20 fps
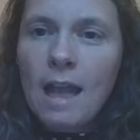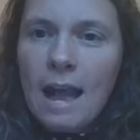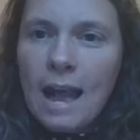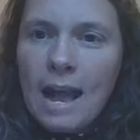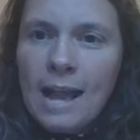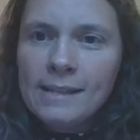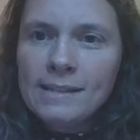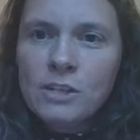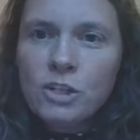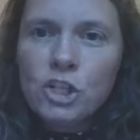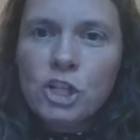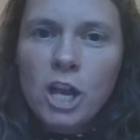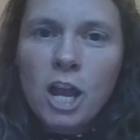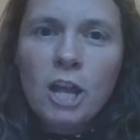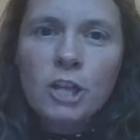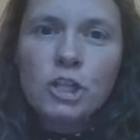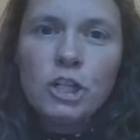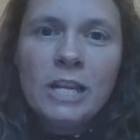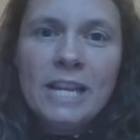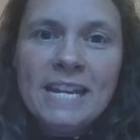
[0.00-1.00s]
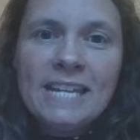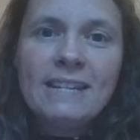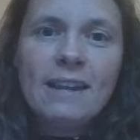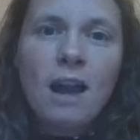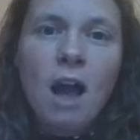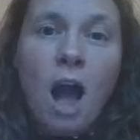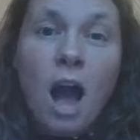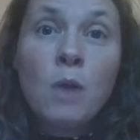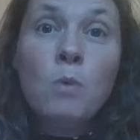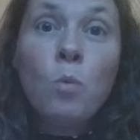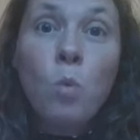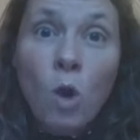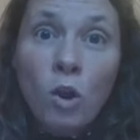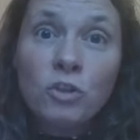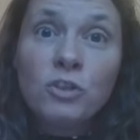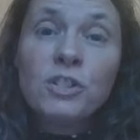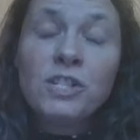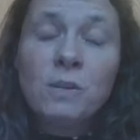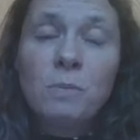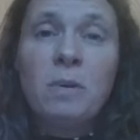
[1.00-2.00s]
As a church leader, I
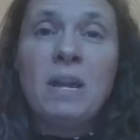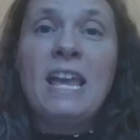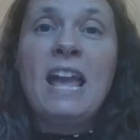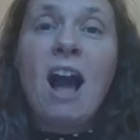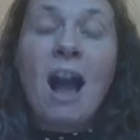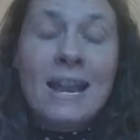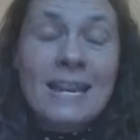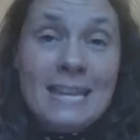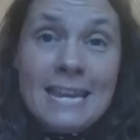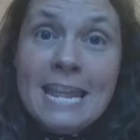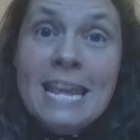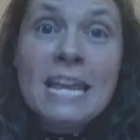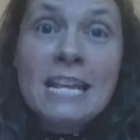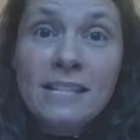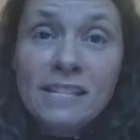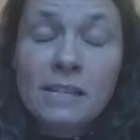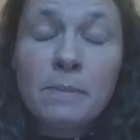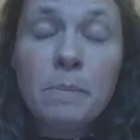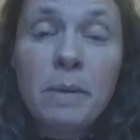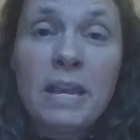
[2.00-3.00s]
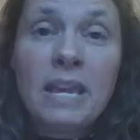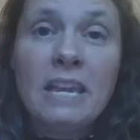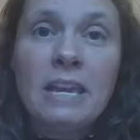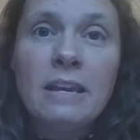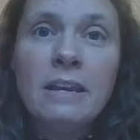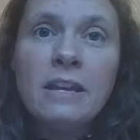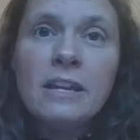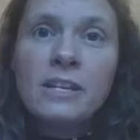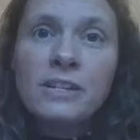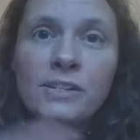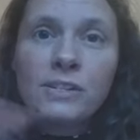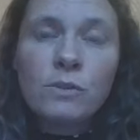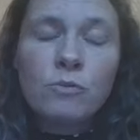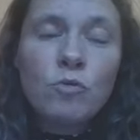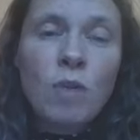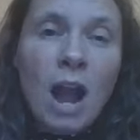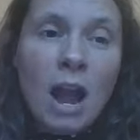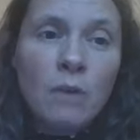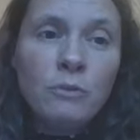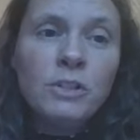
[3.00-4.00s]
want to be, I need to be
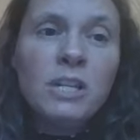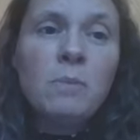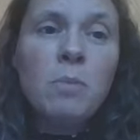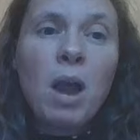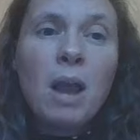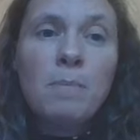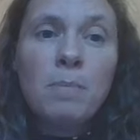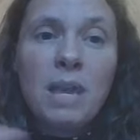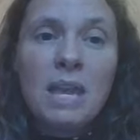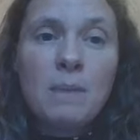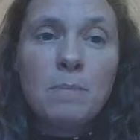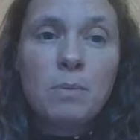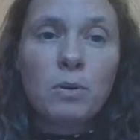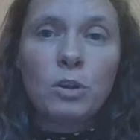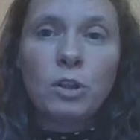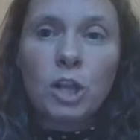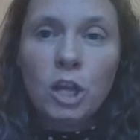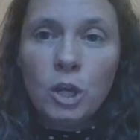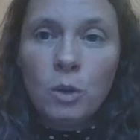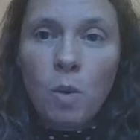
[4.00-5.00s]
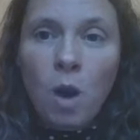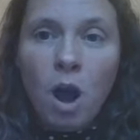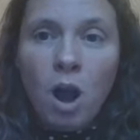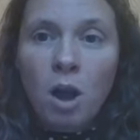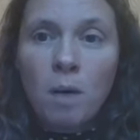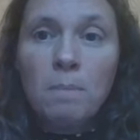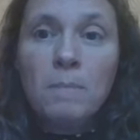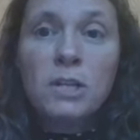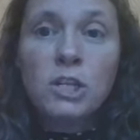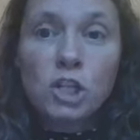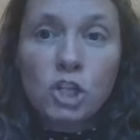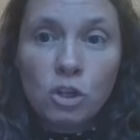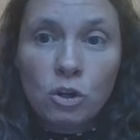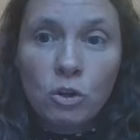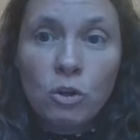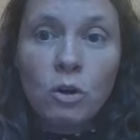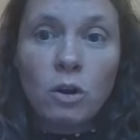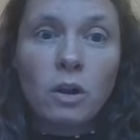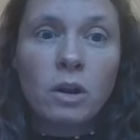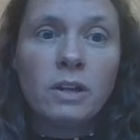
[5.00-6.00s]
surrounded by people who are
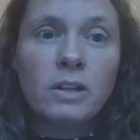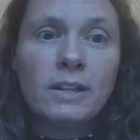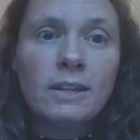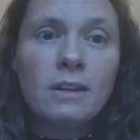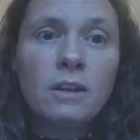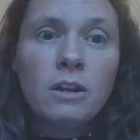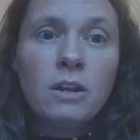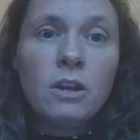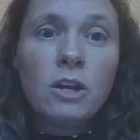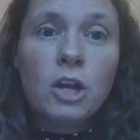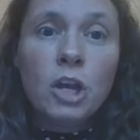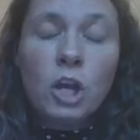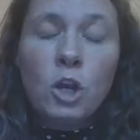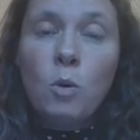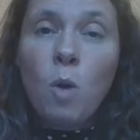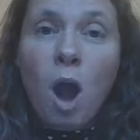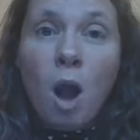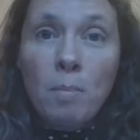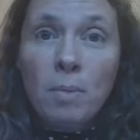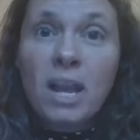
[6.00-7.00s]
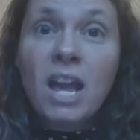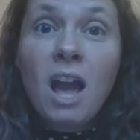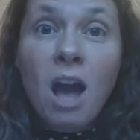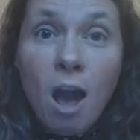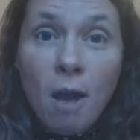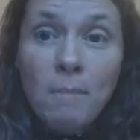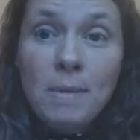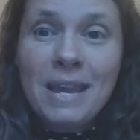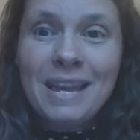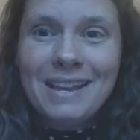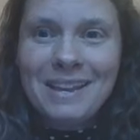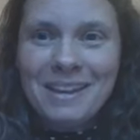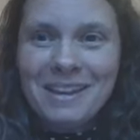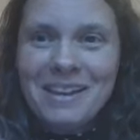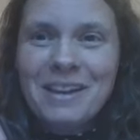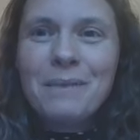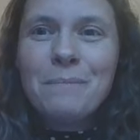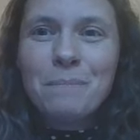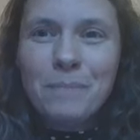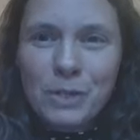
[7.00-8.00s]
mature, who are becoming
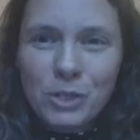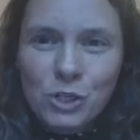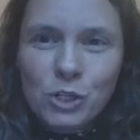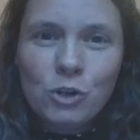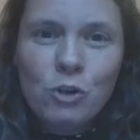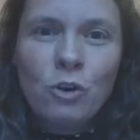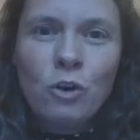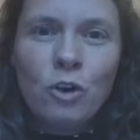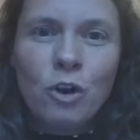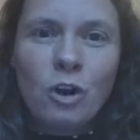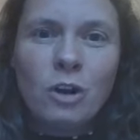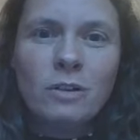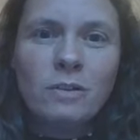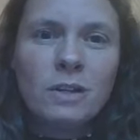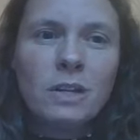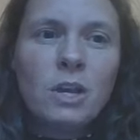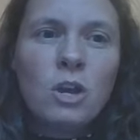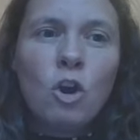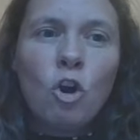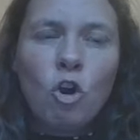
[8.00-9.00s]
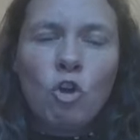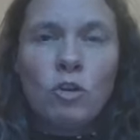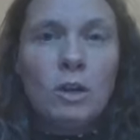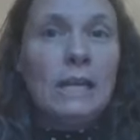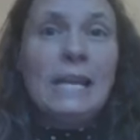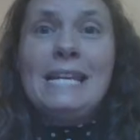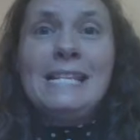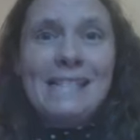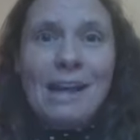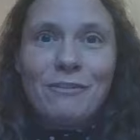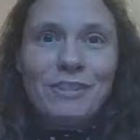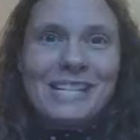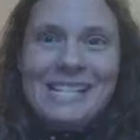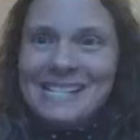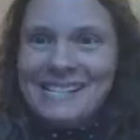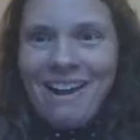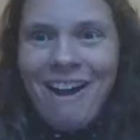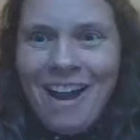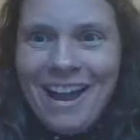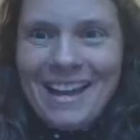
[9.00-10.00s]
mature, or at least have a
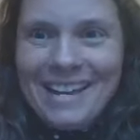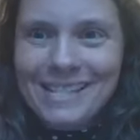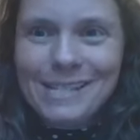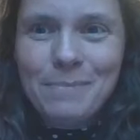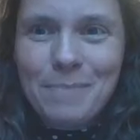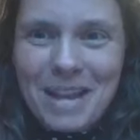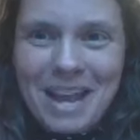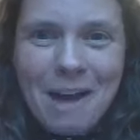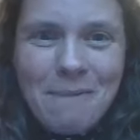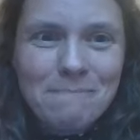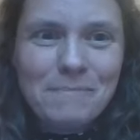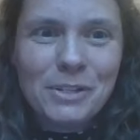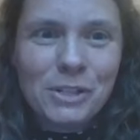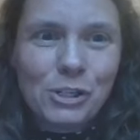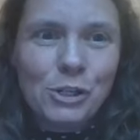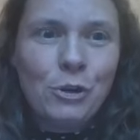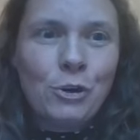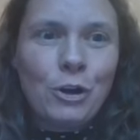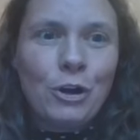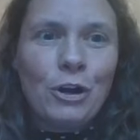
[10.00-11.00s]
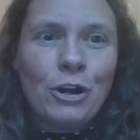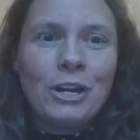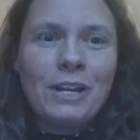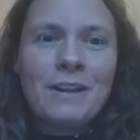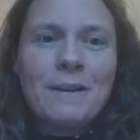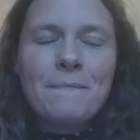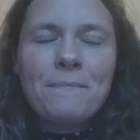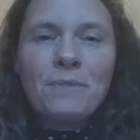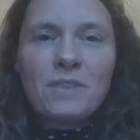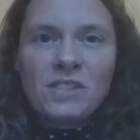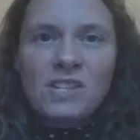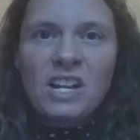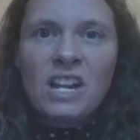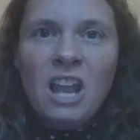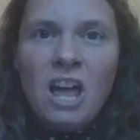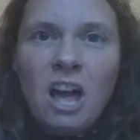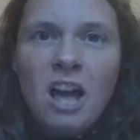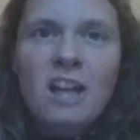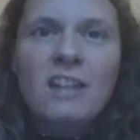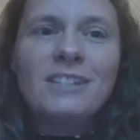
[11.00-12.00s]
desire to become mature, to
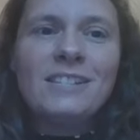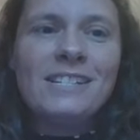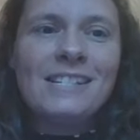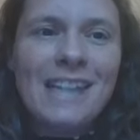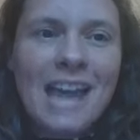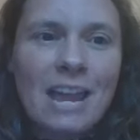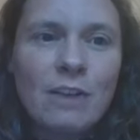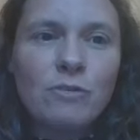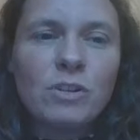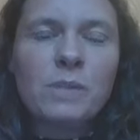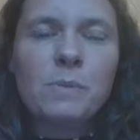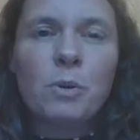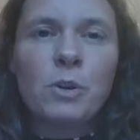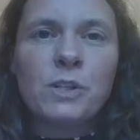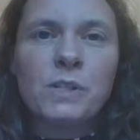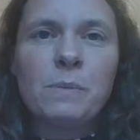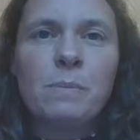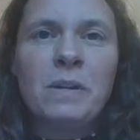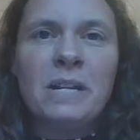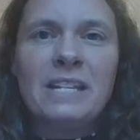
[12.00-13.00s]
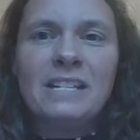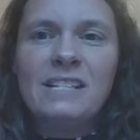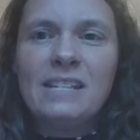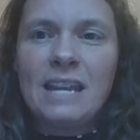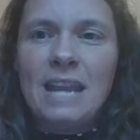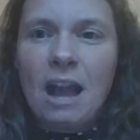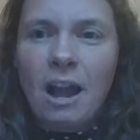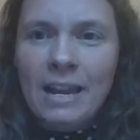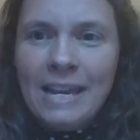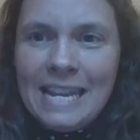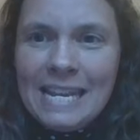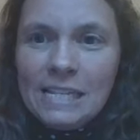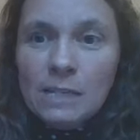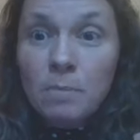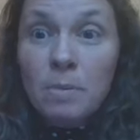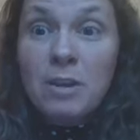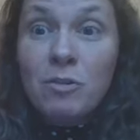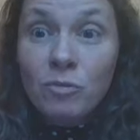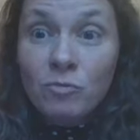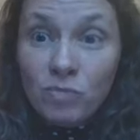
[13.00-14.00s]
learn, to take responsibility. I need to
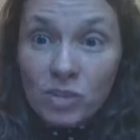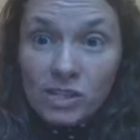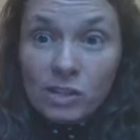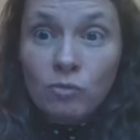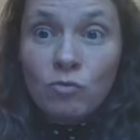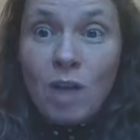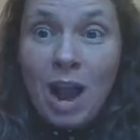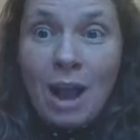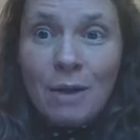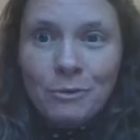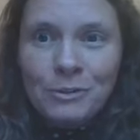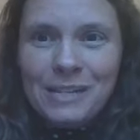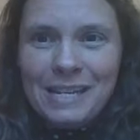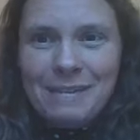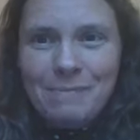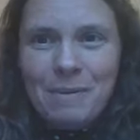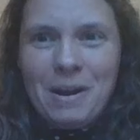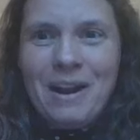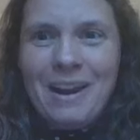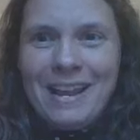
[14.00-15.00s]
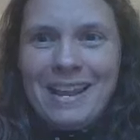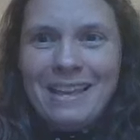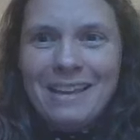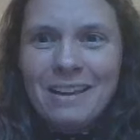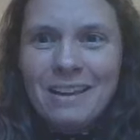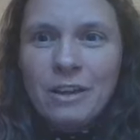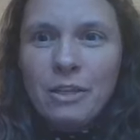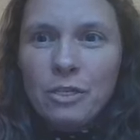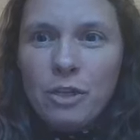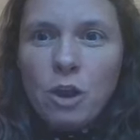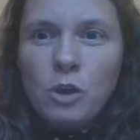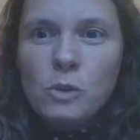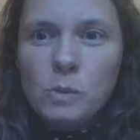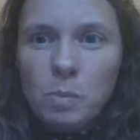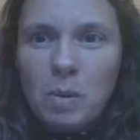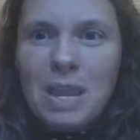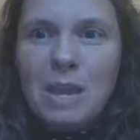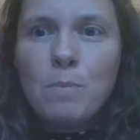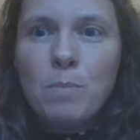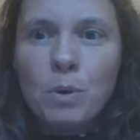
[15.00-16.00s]
be surrounded by those
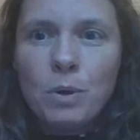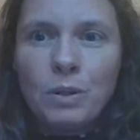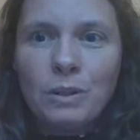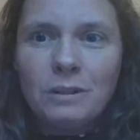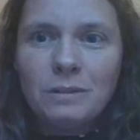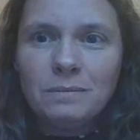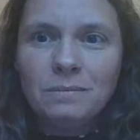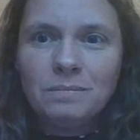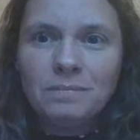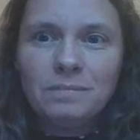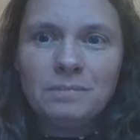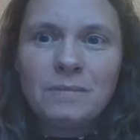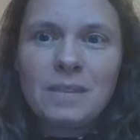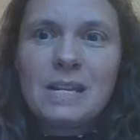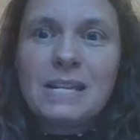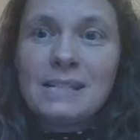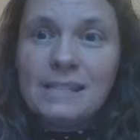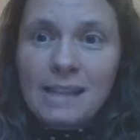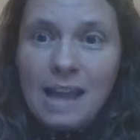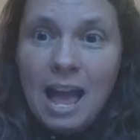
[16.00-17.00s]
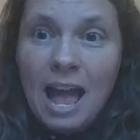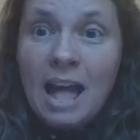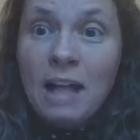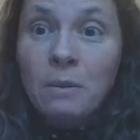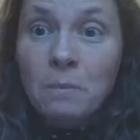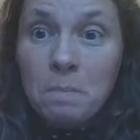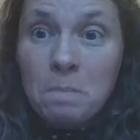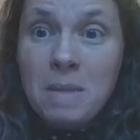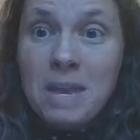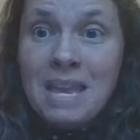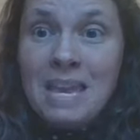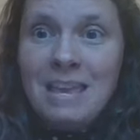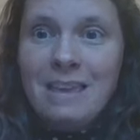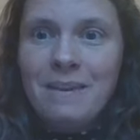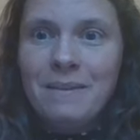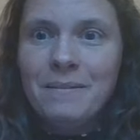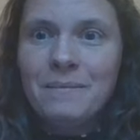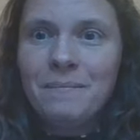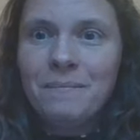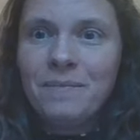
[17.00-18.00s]
people to help me,
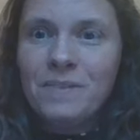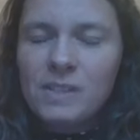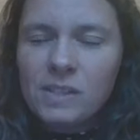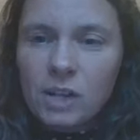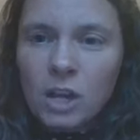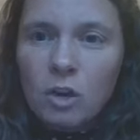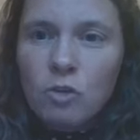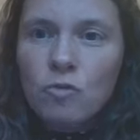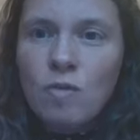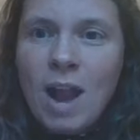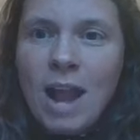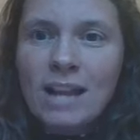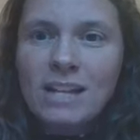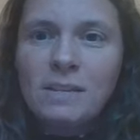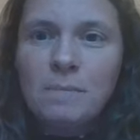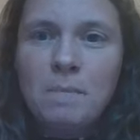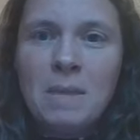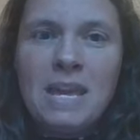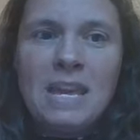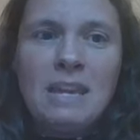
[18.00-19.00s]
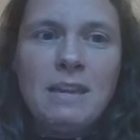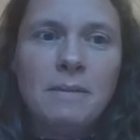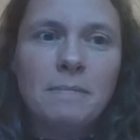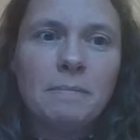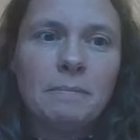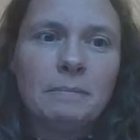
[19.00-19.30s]
to correct me.